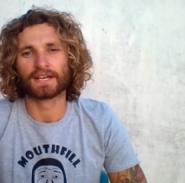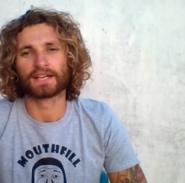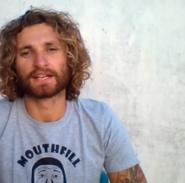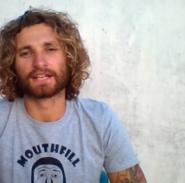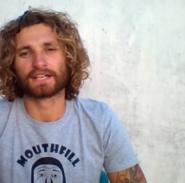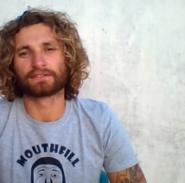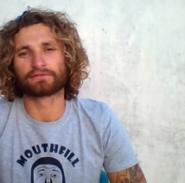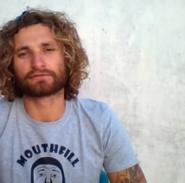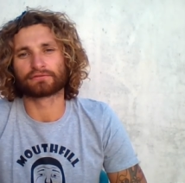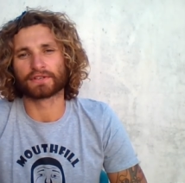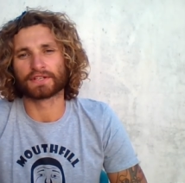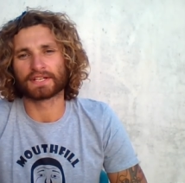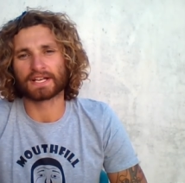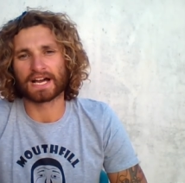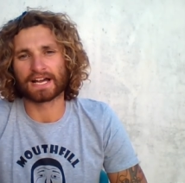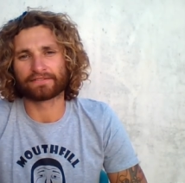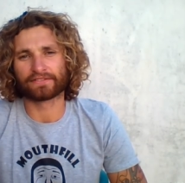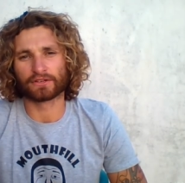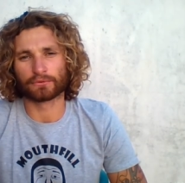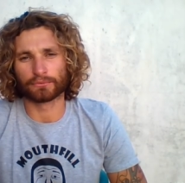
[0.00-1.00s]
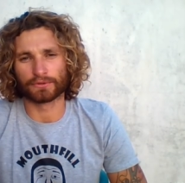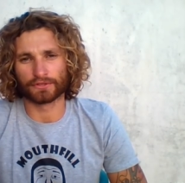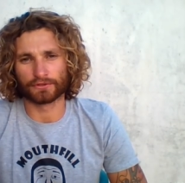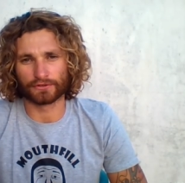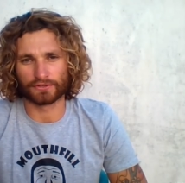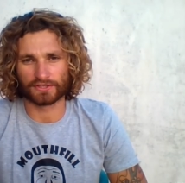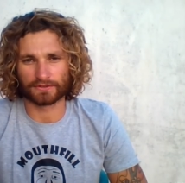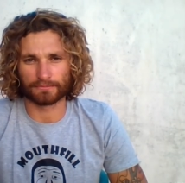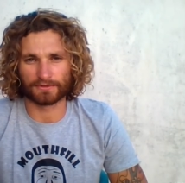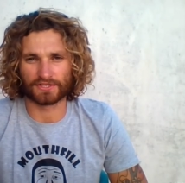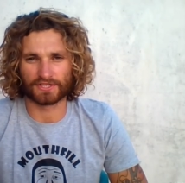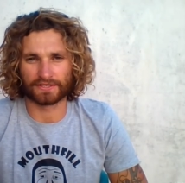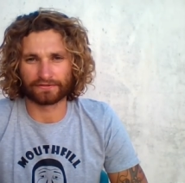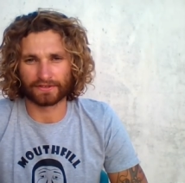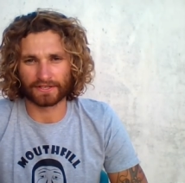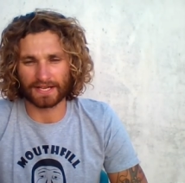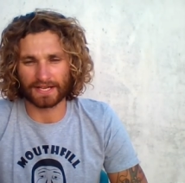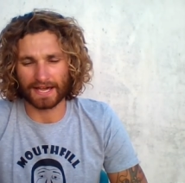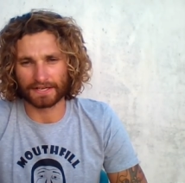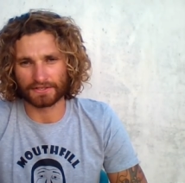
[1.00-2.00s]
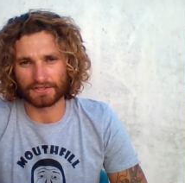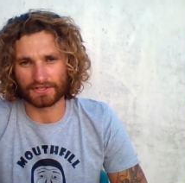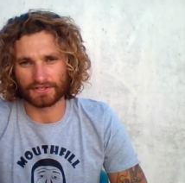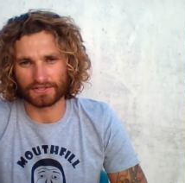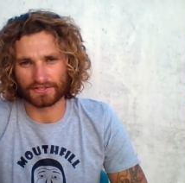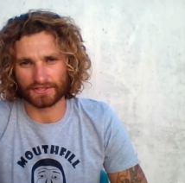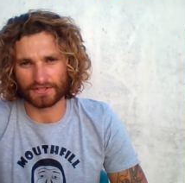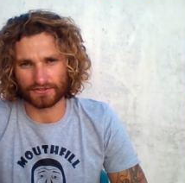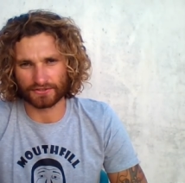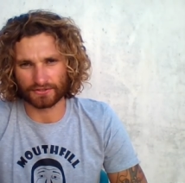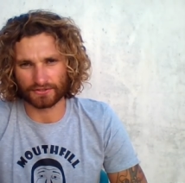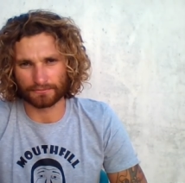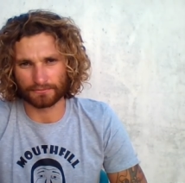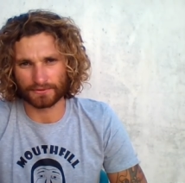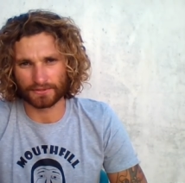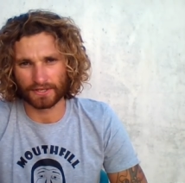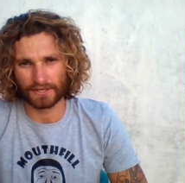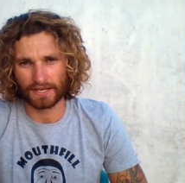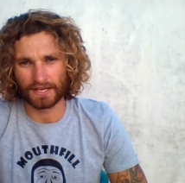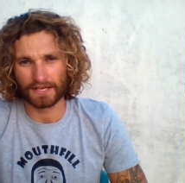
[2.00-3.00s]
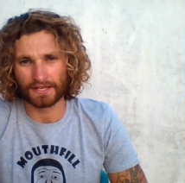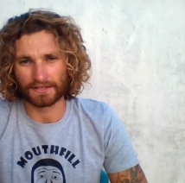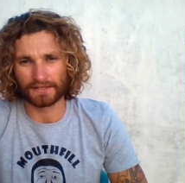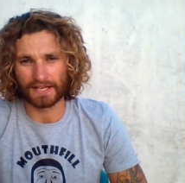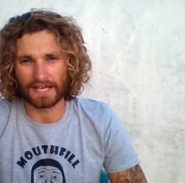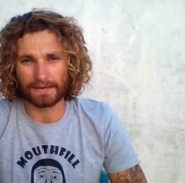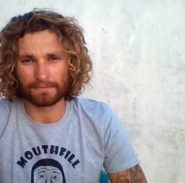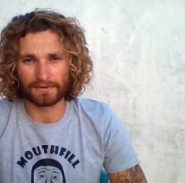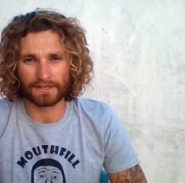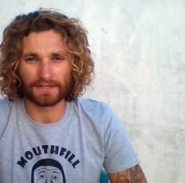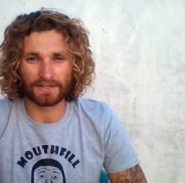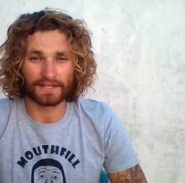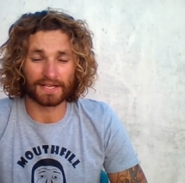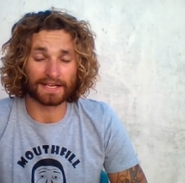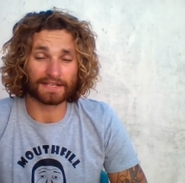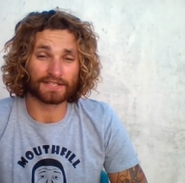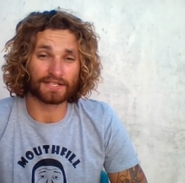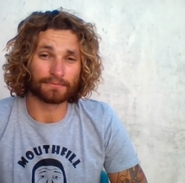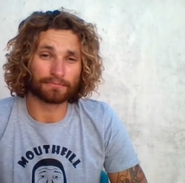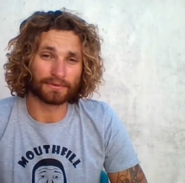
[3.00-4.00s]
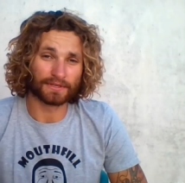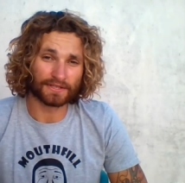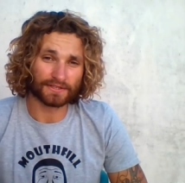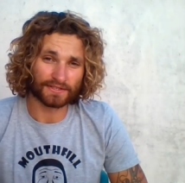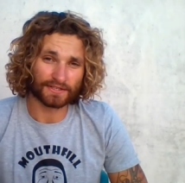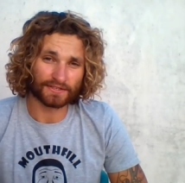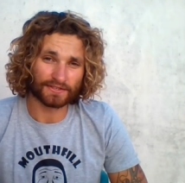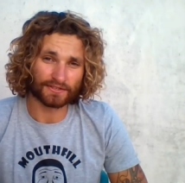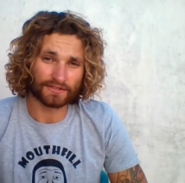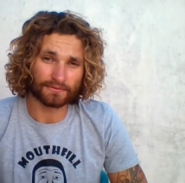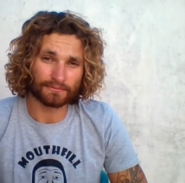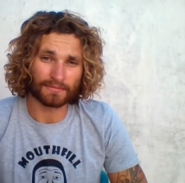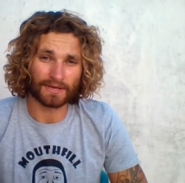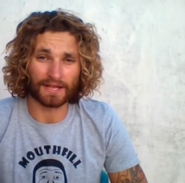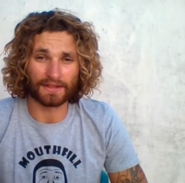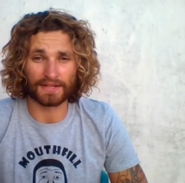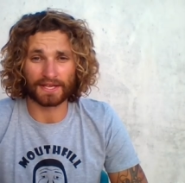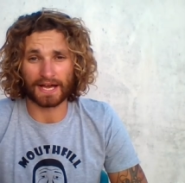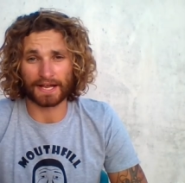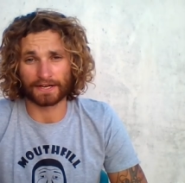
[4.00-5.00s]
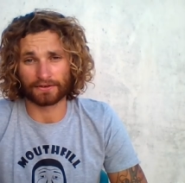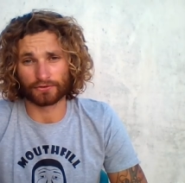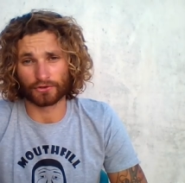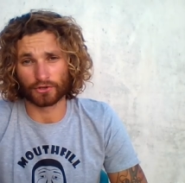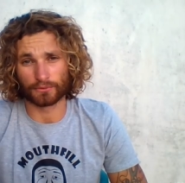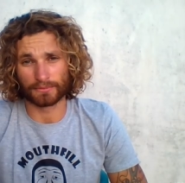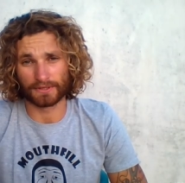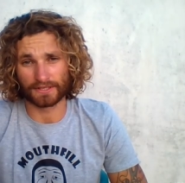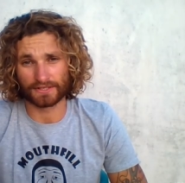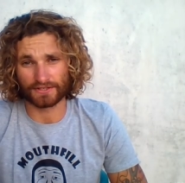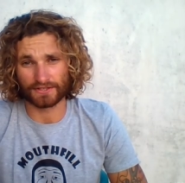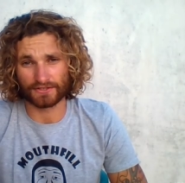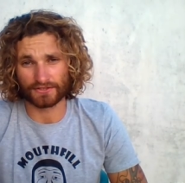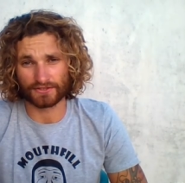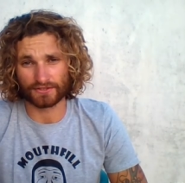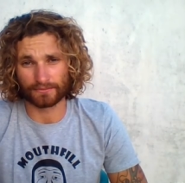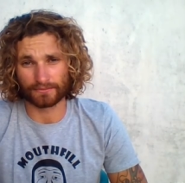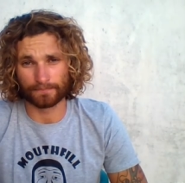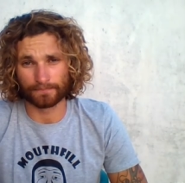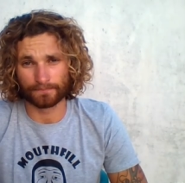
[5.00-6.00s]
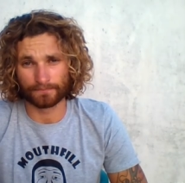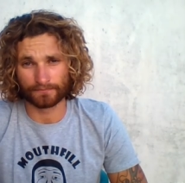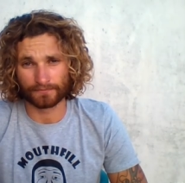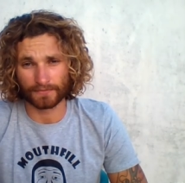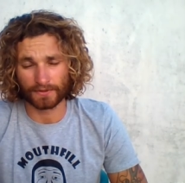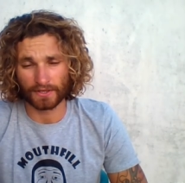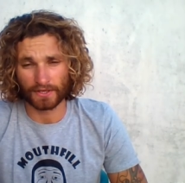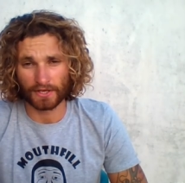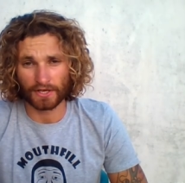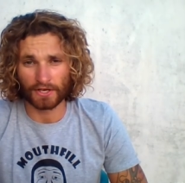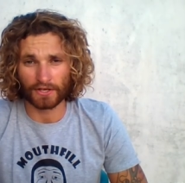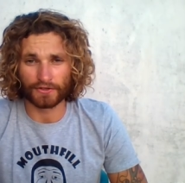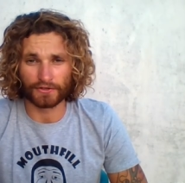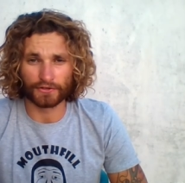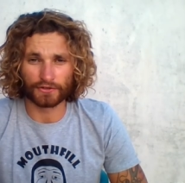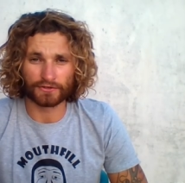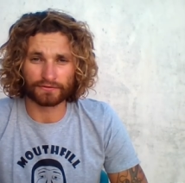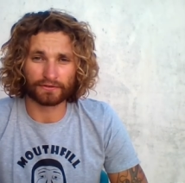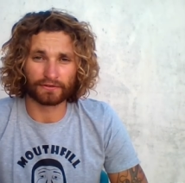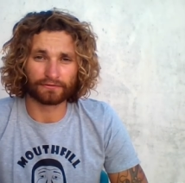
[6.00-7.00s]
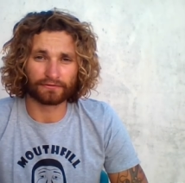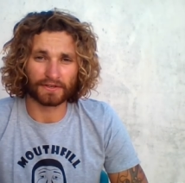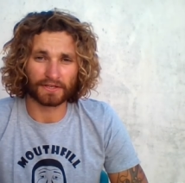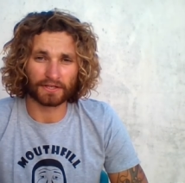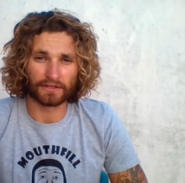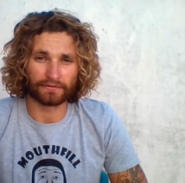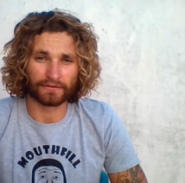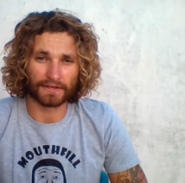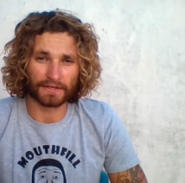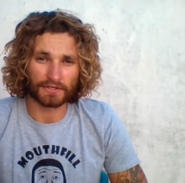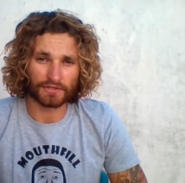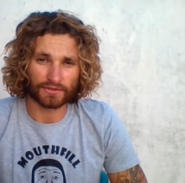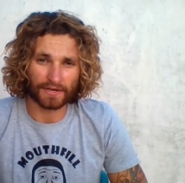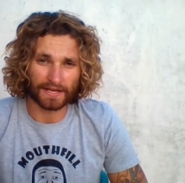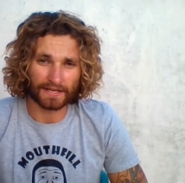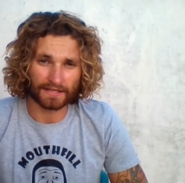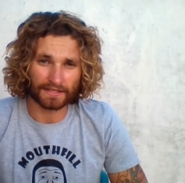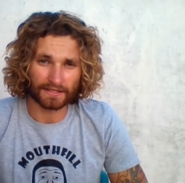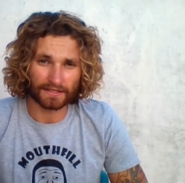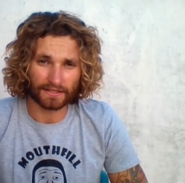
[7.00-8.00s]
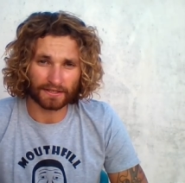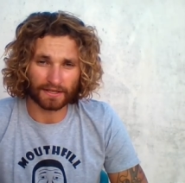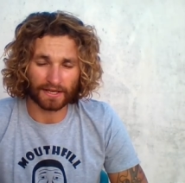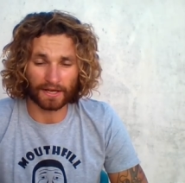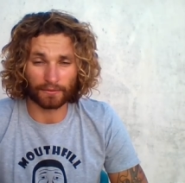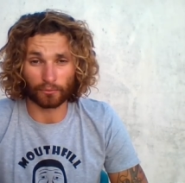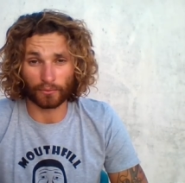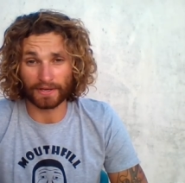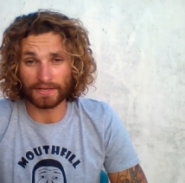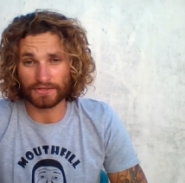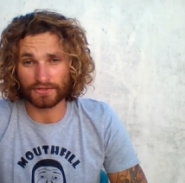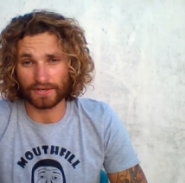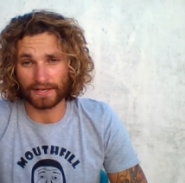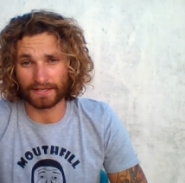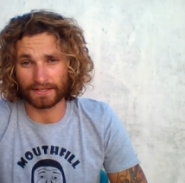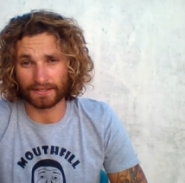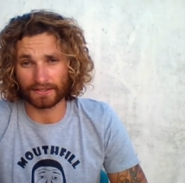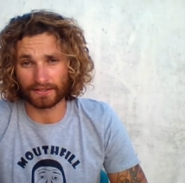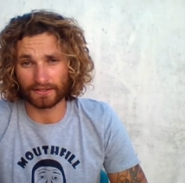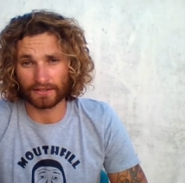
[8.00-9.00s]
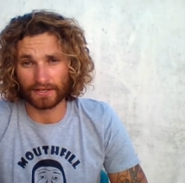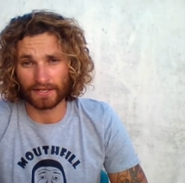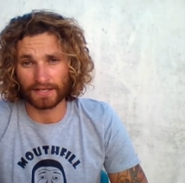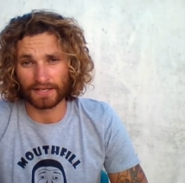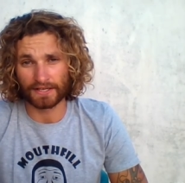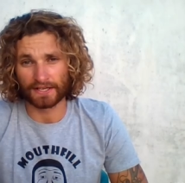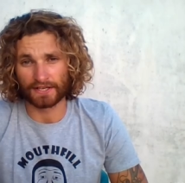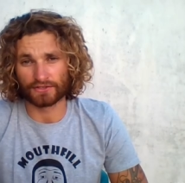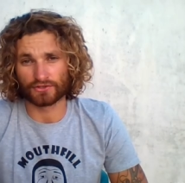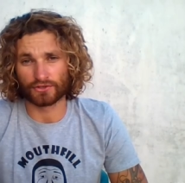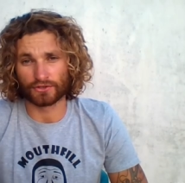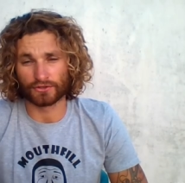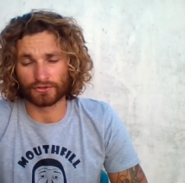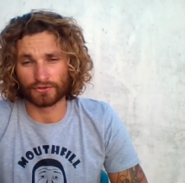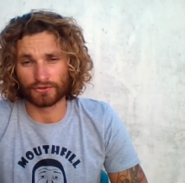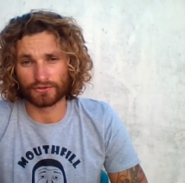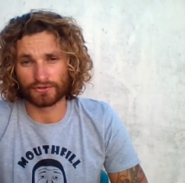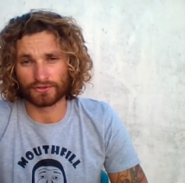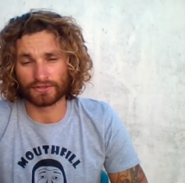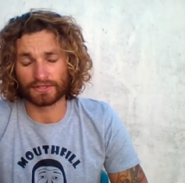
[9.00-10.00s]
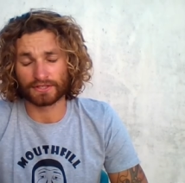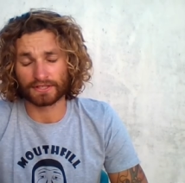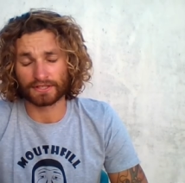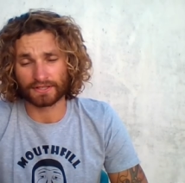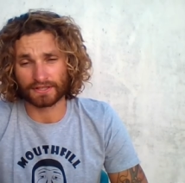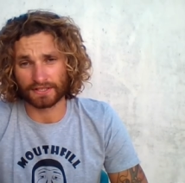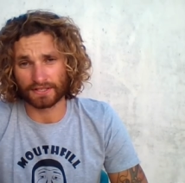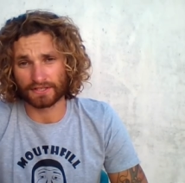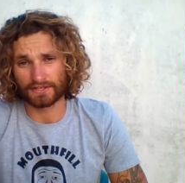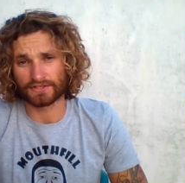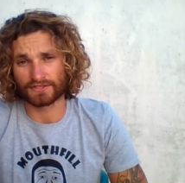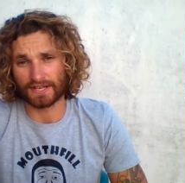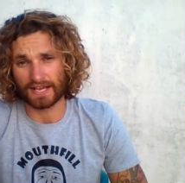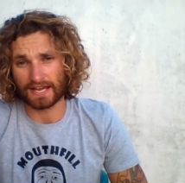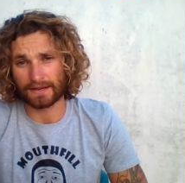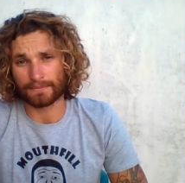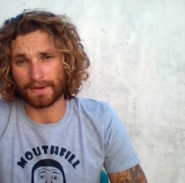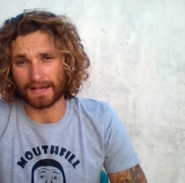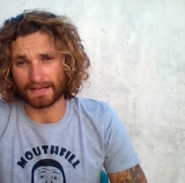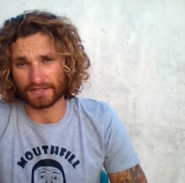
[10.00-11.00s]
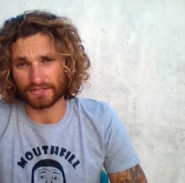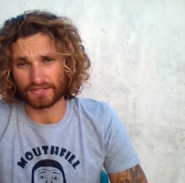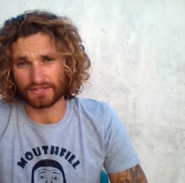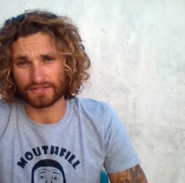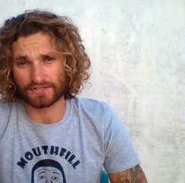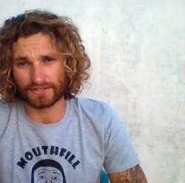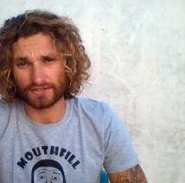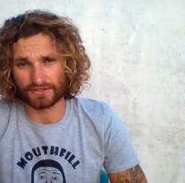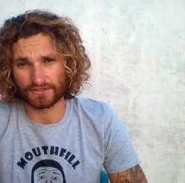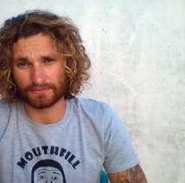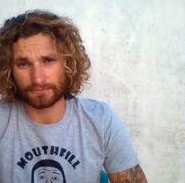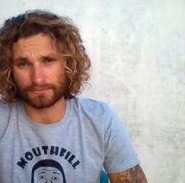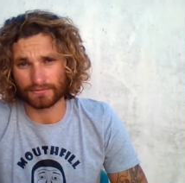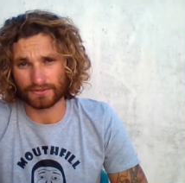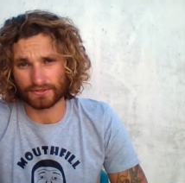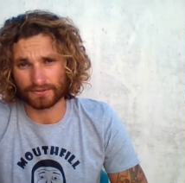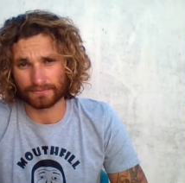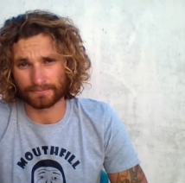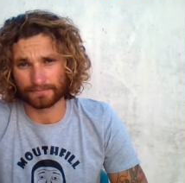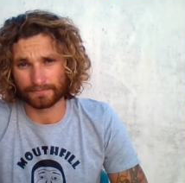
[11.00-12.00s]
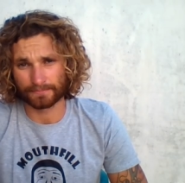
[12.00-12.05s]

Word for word: In freediving, we use specific energy systems, namely the ATP system and the anaerobic system. The useful thing of HIIT training and weight training is you're using these same energy systems.